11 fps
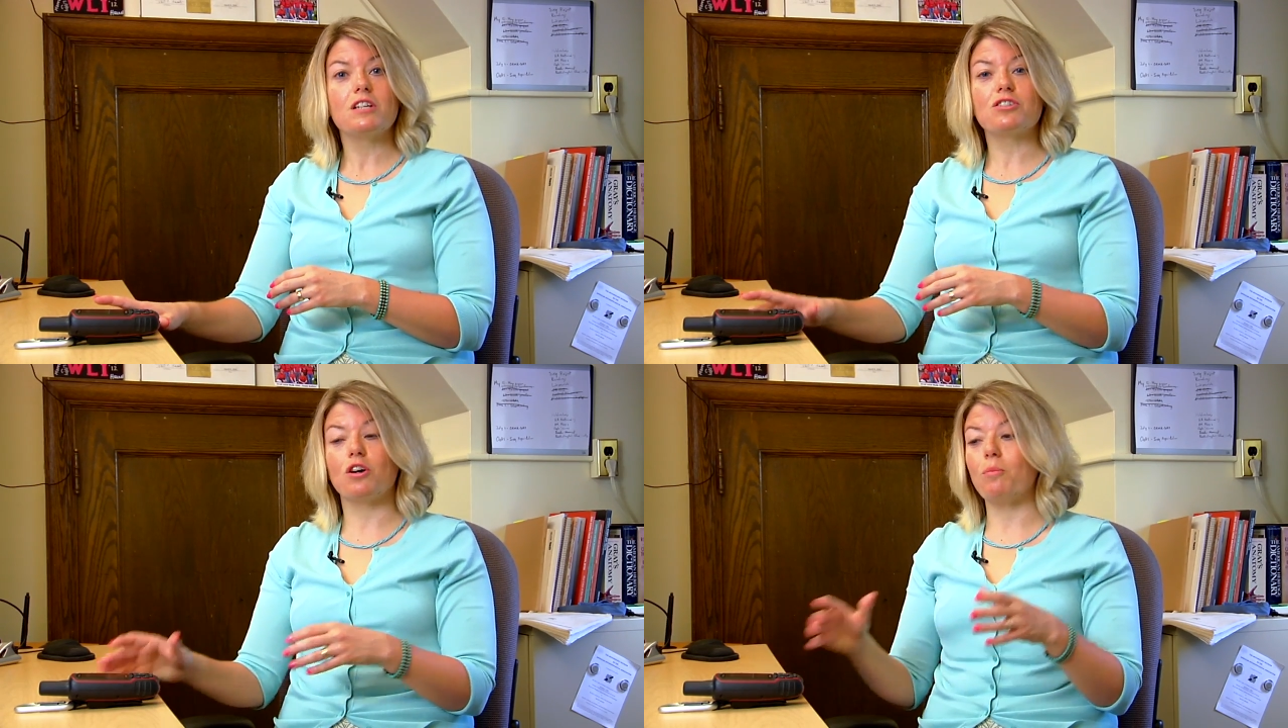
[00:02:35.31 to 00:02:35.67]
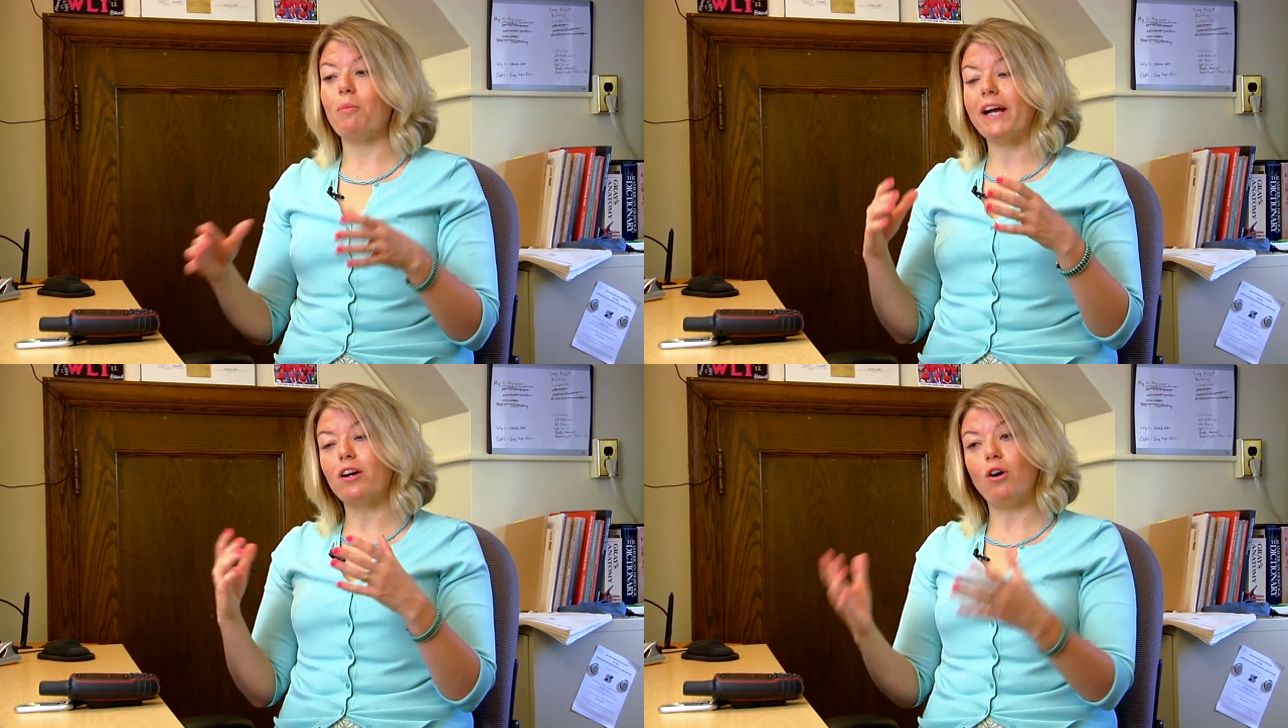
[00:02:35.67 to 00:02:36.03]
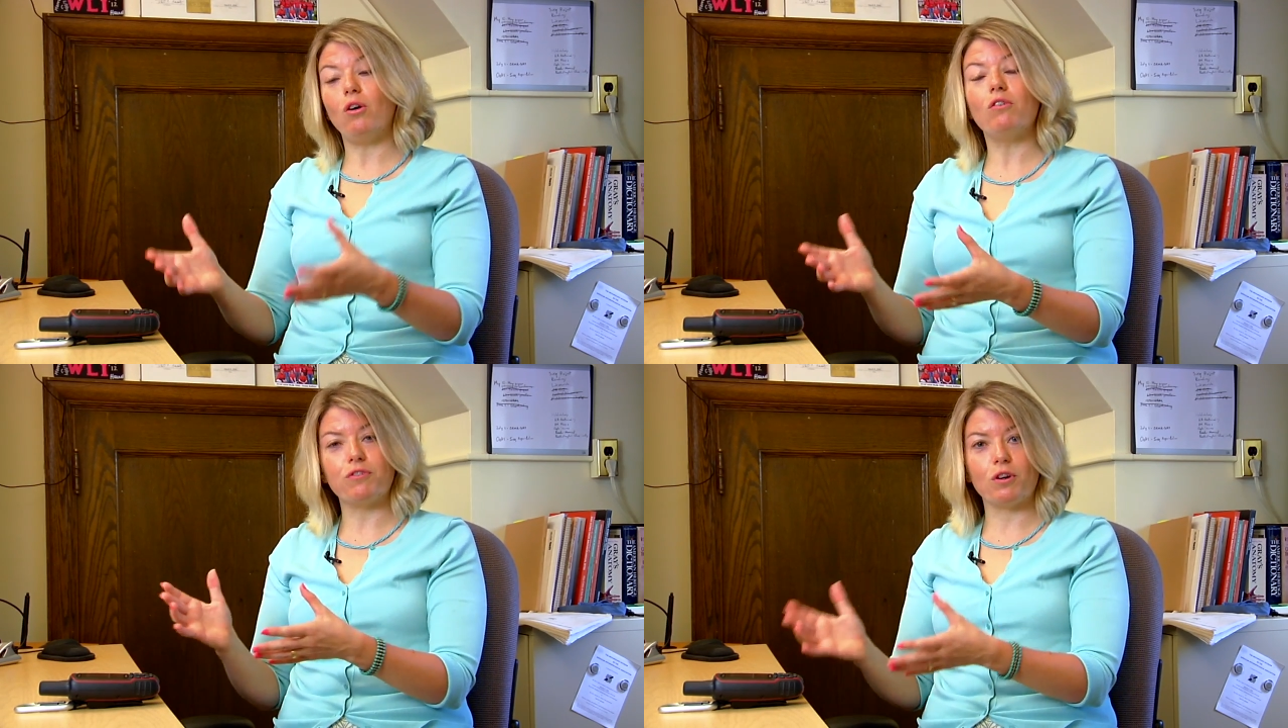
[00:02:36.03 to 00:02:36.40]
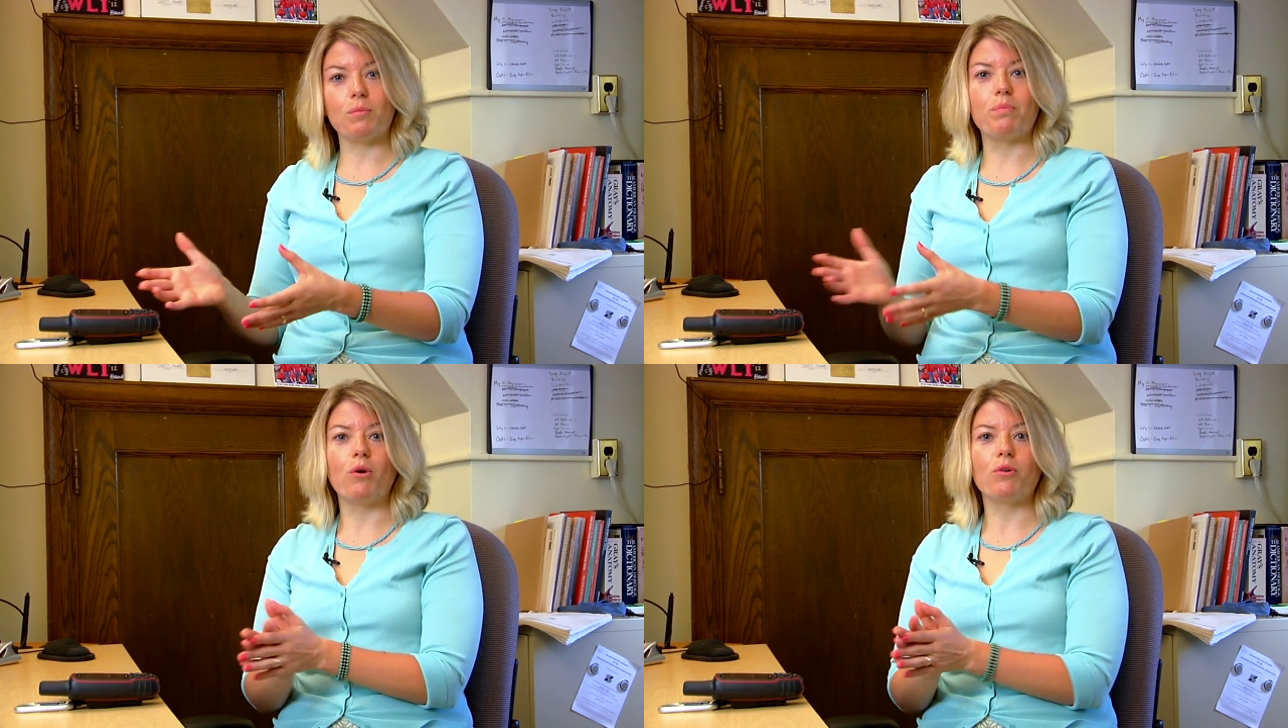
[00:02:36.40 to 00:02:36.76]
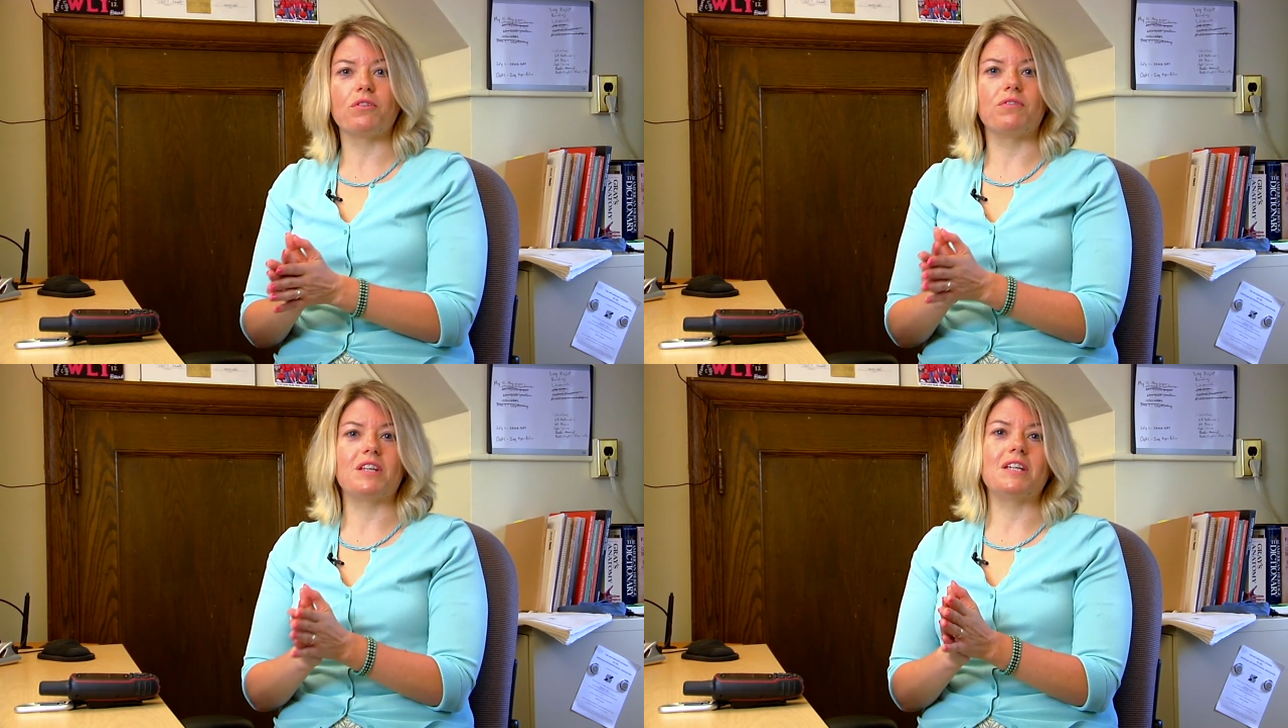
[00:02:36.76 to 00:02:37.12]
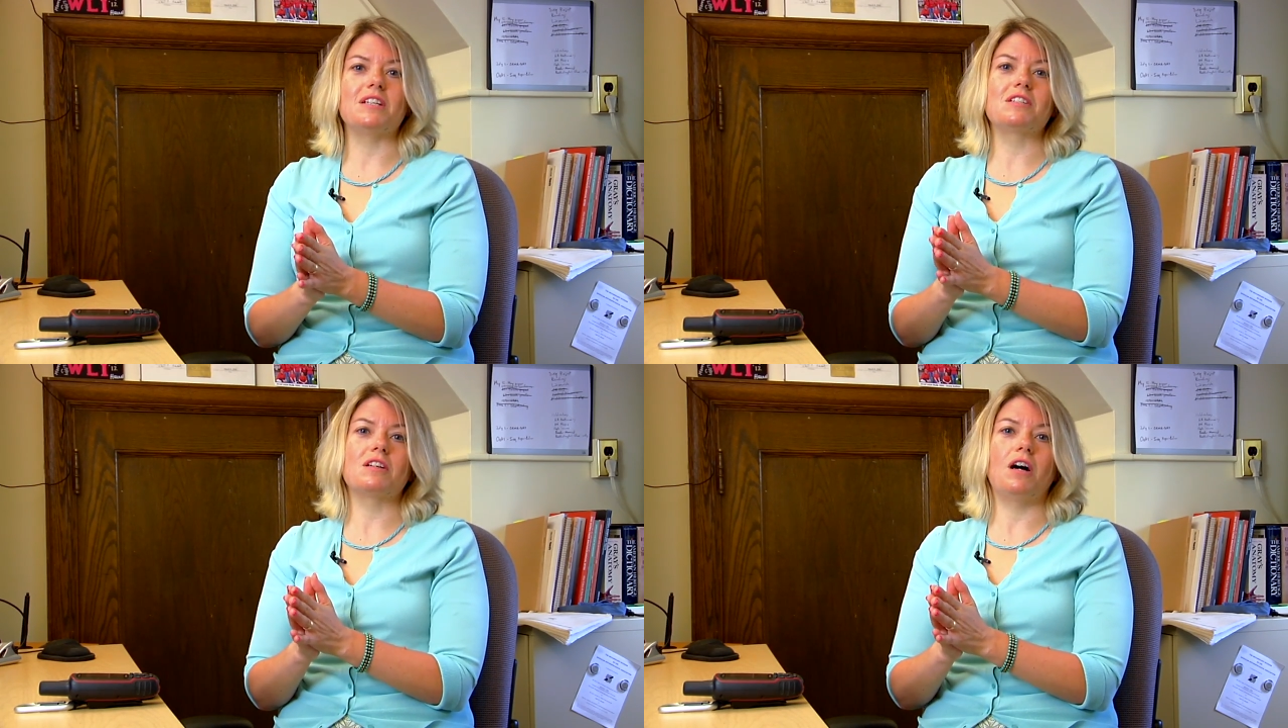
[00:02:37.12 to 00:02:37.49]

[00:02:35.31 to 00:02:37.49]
So my goal for both of these